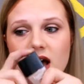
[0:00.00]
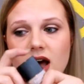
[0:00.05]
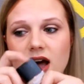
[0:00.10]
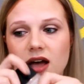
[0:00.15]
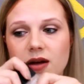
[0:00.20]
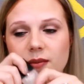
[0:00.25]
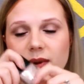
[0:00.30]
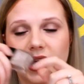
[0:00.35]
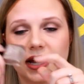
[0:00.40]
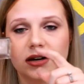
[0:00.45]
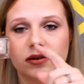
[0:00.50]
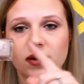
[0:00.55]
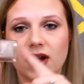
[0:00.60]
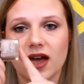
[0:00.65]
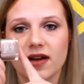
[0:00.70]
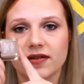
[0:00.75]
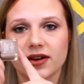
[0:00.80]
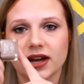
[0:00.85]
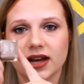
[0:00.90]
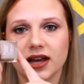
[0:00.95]
Um, I don't
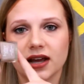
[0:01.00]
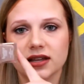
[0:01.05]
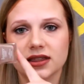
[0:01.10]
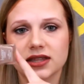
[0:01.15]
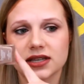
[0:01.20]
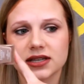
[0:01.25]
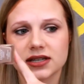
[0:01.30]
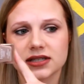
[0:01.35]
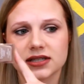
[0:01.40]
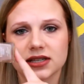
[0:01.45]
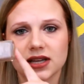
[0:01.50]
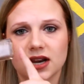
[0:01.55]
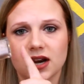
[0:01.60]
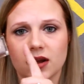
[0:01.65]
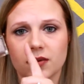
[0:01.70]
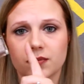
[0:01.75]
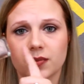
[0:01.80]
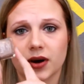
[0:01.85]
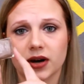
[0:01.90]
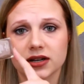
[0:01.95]
have it. I got this in
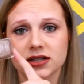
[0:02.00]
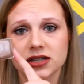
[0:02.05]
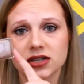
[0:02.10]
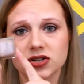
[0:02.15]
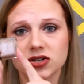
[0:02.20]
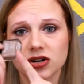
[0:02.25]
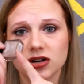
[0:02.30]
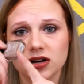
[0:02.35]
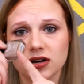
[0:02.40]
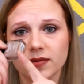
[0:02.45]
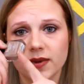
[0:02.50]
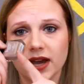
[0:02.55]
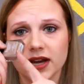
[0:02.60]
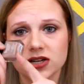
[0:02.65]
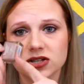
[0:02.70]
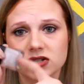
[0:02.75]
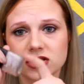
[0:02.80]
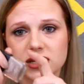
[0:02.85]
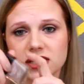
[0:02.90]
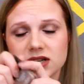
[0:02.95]
a BoxyCharm
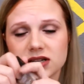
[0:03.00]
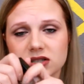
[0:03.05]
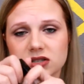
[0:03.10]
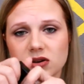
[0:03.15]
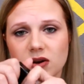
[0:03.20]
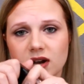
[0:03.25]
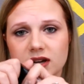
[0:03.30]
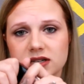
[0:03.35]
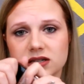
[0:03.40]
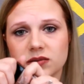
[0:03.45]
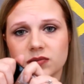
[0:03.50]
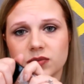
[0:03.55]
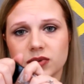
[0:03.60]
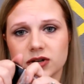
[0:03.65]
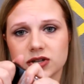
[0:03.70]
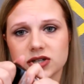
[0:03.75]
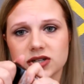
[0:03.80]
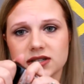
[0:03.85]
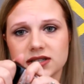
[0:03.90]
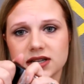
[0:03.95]
actually, so I didn't
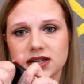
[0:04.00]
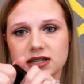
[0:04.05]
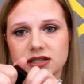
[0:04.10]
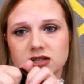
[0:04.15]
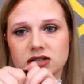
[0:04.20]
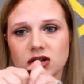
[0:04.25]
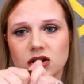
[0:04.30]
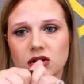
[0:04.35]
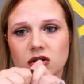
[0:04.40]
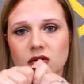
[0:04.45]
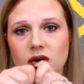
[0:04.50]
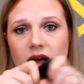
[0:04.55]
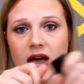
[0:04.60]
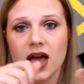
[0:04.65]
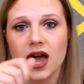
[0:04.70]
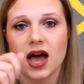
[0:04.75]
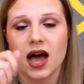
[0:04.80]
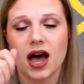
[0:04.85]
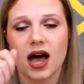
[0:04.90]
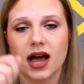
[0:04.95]
purchase it. So
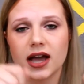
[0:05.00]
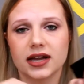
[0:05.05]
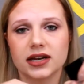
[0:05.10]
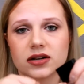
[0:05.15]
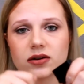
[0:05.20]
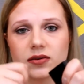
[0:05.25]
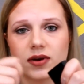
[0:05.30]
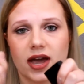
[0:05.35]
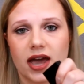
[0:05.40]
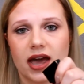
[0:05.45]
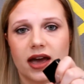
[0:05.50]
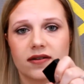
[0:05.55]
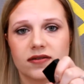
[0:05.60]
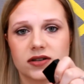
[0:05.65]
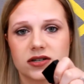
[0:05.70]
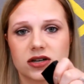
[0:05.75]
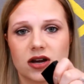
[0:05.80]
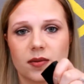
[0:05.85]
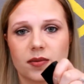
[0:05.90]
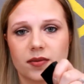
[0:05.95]
I don't have
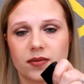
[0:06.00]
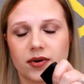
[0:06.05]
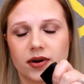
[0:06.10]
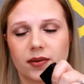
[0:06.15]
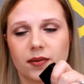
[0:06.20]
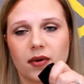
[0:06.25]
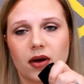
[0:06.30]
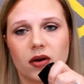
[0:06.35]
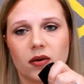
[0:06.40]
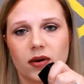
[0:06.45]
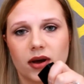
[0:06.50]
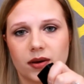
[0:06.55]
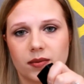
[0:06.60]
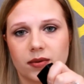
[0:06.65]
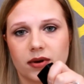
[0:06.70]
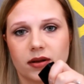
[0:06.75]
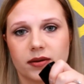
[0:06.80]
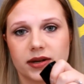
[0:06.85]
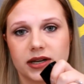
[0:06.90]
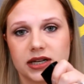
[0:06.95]
the top and bottom coat. I
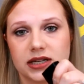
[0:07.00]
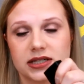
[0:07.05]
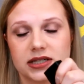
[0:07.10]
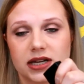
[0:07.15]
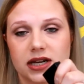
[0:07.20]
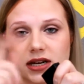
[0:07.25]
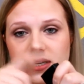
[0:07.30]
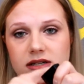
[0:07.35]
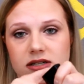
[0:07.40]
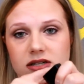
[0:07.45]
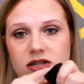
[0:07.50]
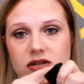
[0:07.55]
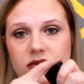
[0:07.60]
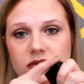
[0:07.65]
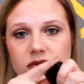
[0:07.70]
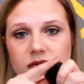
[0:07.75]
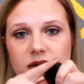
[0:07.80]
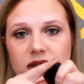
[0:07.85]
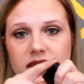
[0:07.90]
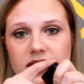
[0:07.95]
probably need to get it to
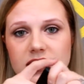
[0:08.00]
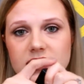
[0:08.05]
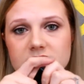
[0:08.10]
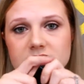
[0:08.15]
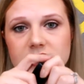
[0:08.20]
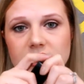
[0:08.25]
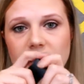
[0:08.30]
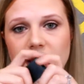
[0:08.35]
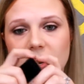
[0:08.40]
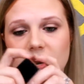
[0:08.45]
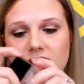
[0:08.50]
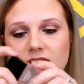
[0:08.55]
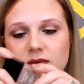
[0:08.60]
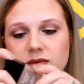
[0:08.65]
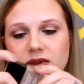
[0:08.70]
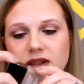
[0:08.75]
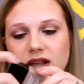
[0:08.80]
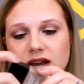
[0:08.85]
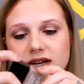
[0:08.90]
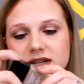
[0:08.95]
use with this, and I
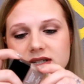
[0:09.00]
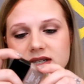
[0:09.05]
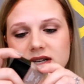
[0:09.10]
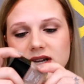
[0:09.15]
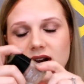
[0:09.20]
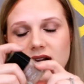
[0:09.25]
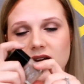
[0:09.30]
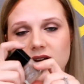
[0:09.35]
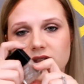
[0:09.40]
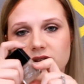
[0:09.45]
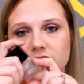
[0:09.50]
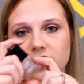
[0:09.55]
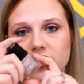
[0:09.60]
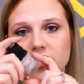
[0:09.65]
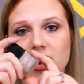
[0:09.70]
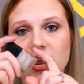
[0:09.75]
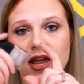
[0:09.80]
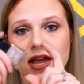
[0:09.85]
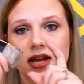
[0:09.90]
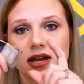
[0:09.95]
would like to get
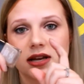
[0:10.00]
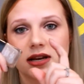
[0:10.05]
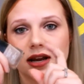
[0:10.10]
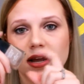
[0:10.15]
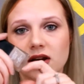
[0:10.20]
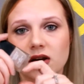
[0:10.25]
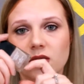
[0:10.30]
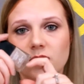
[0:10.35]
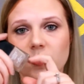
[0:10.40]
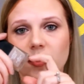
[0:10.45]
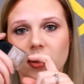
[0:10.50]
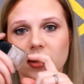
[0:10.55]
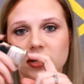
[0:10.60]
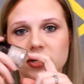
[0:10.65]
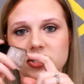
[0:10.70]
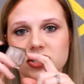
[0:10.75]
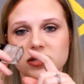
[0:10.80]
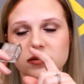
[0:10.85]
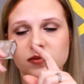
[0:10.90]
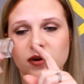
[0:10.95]
other nail
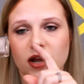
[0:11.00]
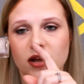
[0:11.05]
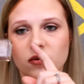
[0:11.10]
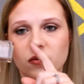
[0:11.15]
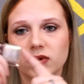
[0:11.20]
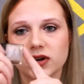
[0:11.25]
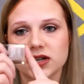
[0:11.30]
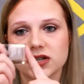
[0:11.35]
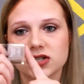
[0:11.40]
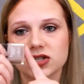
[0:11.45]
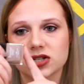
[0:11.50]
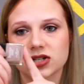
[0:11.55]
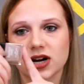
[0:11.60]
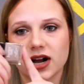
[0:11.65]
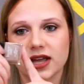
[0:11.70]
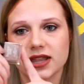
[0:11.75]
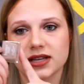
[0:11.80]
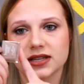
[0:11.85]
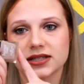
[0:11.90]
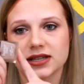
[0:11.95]
polishes, but I wanted to
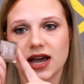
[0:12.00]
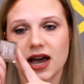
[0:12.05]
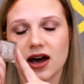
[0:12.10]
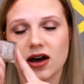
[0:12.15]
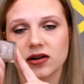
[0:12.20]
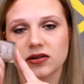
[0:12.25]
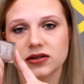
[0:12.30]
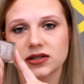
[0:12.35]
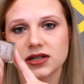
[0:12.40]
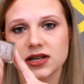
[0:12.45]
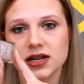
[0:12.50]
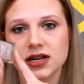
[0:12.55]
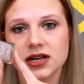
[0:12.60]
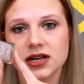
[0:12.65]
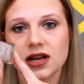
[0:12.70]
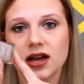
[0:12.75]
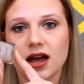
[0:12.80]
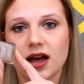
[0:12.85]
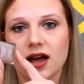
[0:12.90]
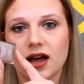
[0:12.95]
try this out
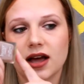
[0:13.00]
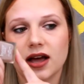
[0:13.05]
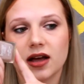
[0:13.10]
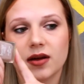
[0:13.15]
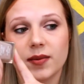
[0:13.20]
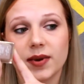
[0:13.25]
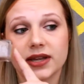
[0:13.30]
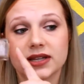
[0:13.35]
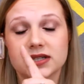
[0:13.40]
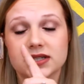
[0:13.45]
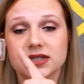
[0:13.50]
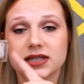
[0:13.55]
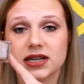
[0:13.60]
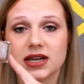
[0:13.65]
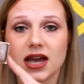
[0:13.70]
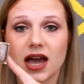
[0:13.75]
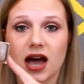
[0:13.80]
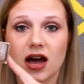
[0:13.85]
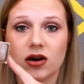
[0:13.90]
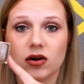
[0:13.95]
Um, and
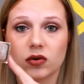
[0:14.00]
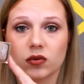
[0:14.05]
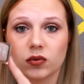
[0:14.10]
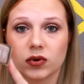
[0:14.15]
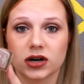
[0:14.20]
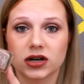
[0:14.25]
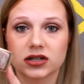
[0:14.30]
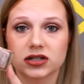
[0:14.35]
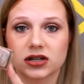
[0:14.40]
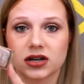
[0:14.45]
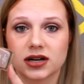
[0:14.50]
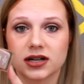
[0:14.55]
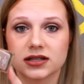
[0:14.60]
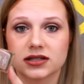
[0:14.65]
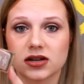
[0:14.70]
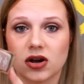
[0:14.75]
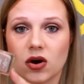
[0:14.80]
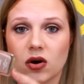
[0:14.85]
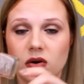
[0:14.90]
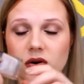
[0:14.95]
see how it worked on
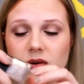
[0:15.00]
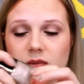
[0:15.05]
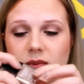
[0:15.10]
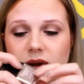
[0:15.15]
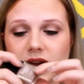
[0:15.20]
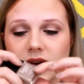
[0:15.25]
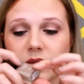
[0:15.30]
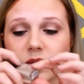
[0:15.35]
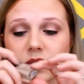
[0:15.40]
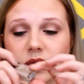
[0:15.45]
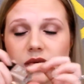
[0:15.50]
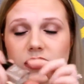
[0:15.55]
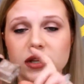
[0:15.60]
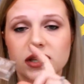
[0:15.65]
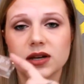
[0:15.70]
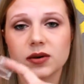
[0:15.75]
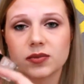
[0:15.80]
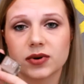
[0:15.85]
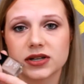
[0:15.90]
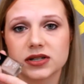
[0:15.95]
its own. But I'm
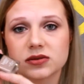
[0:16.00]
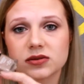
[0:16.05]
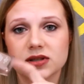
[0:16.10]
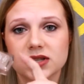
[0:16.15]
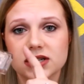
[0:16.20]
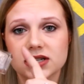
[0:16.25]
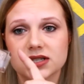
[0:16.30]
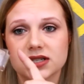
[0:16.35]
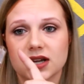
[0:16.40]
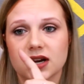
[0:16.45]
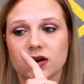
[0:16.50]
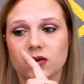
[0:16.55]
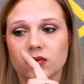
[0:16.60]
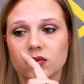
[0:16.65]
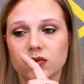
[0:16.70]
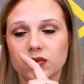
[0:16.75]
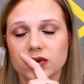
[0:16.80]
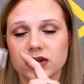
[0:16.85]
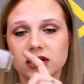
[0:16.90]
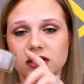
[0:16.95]
really impressed with this and I
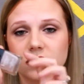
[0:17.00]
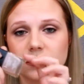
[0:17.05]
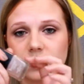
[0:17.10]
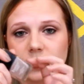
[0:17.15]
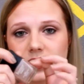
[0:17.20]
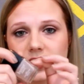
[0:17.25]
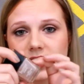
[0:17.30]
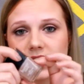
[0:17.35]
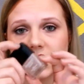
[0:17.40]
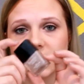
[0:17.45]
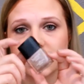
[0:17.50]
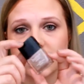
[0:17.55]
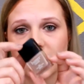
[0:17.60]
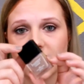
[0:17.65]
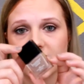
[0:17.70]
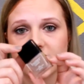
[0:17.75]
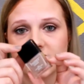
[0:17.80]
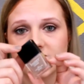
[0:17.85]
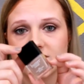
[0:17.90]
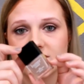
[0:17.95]
really really
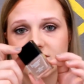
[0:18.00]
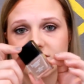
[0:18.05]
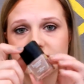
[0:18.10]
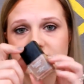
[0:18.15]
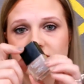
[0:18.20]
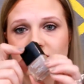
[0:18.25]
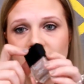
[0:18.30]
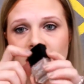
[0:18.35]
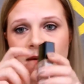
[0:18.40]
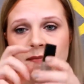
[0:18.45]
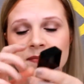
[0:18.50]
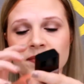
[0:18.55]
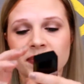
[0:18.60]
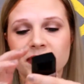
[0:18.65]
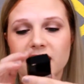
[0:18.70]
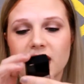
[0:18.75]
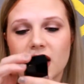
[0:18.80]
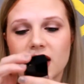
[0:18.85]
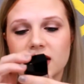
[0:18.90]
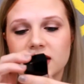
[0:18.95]
like this.
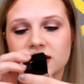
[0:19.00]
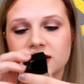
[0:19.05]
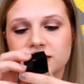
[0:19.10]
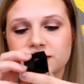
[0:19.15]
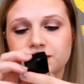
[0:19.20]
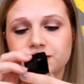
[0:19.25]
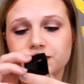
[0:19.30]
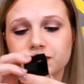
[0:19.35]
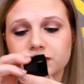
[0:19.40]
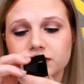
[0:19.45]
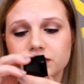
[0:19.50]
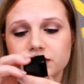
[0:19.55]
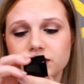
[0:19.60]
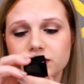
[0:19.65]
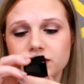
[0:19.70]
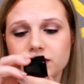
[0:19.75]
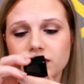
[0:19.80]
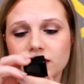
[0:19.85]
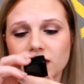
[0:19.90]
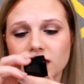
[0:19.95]
Um,
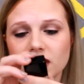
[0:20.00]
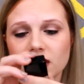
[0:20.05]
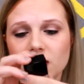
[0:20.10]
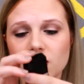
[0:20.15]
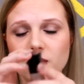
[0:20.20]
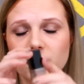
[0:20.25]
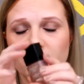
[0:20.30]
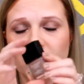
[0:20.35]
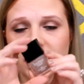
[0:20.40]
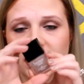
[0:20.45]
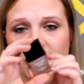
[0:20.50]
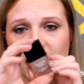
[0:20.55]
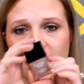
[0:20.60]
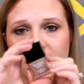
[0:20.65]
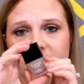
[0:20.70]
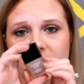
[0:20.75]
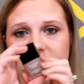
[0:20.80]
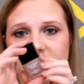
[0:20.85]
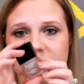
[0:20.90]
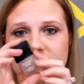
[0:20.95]
but
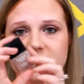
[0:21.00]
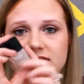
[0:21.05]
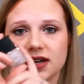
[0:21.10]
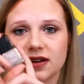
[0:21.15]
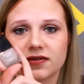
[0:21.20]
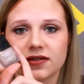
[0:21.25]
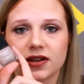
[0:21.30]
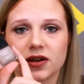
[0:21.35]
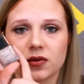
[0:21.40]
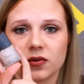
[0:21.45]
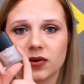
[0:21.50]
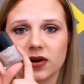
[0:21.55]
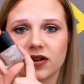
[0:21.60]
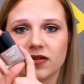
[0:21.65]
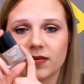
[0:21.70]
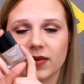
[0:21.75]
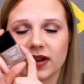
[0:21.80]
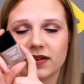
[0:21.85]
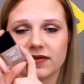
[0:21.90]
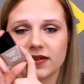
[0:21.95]
yeah, this is definitely one
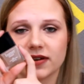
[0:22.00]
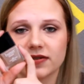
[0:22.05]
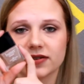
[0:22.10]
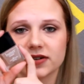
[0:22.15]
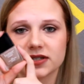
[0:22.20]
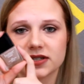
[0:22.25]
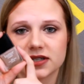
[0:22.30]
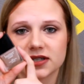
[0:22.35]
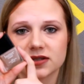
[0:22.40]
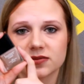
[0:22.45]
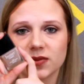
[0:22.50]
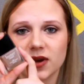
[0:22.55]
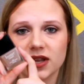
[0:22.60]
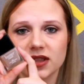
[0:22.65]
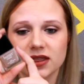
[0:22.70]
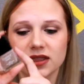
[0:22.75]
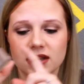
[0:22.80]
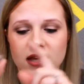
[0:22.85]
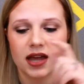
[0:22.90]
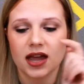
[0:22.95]
of my favorites this
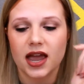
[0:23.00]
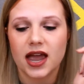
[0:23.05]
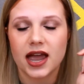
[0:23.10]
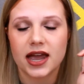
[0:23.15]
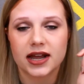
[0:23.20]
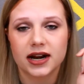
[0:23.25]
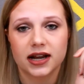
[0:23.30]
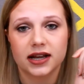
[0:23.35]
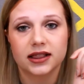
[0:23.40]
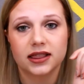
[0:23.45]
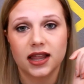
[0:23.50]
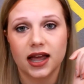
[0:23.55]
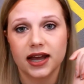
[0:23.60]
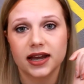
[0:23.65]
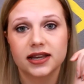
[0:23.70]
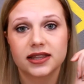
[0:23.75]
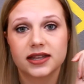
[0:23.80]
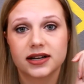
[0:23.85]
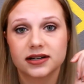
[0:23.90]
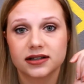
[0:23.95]
month, and I
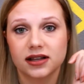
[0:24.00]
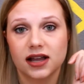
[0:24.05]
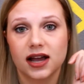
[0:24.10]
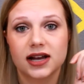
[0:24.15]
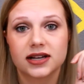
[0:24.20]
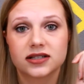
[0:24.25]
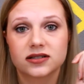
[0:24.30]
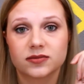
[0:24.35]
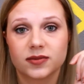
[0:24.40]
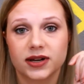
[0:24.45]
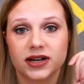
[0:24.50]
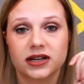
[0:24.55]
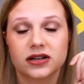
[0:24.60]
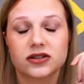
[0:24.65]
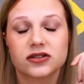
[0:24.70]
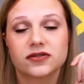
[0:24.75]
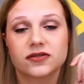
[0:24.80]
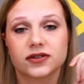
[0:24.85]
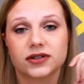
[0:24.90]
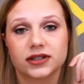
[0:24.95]
like that it lasts on my
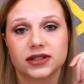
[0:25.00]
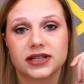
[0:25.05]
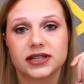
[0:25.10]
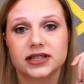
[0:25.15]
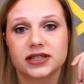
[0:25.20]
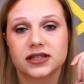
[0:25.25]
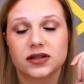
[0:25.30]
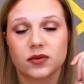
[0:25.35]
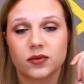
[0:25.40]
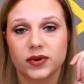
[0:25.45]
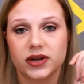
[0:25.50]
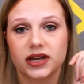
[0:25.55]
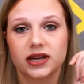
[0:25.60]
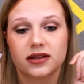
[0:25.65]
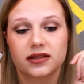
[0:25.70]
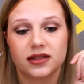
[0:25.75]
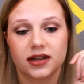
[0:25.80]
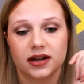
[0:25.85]
nails for at least a week.